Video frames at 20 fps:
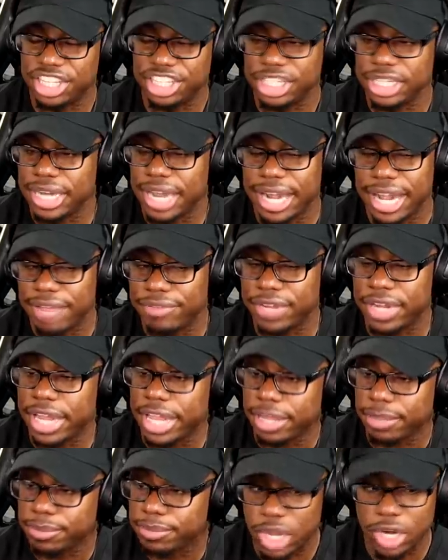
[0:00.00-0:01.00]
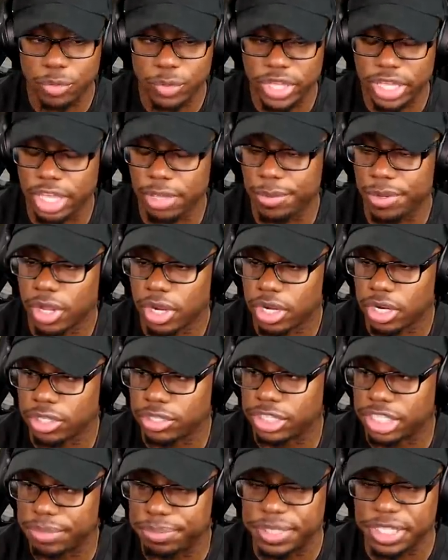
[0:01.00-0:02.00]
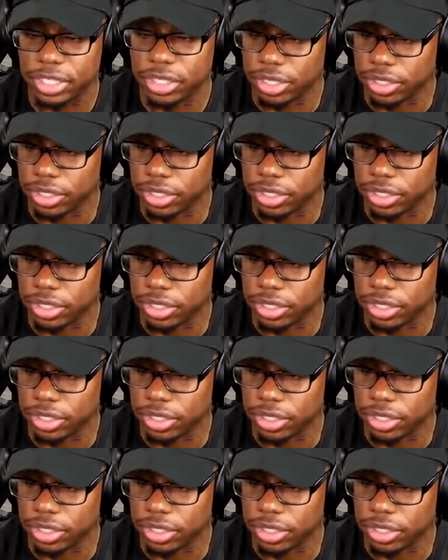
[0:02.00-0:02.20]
Does she not have a name? Why do we keep calling her gypsy